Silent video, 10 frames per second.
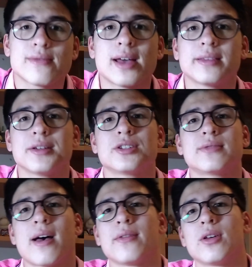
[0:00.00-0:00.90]
advantage
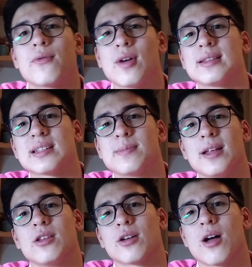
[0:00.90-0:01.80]
of having your friends
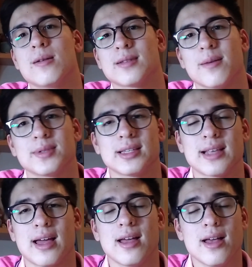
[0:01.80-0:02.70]
explain you the concepts is
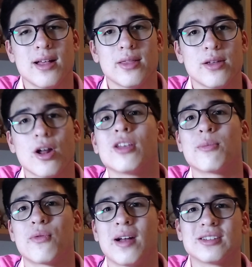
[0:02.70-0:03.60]
that they're not
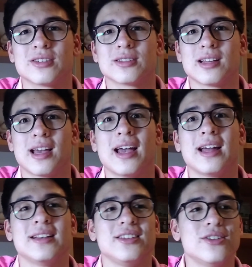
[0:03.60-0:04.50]
your professors
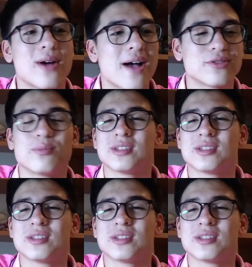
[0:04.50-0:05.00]
and you don't have to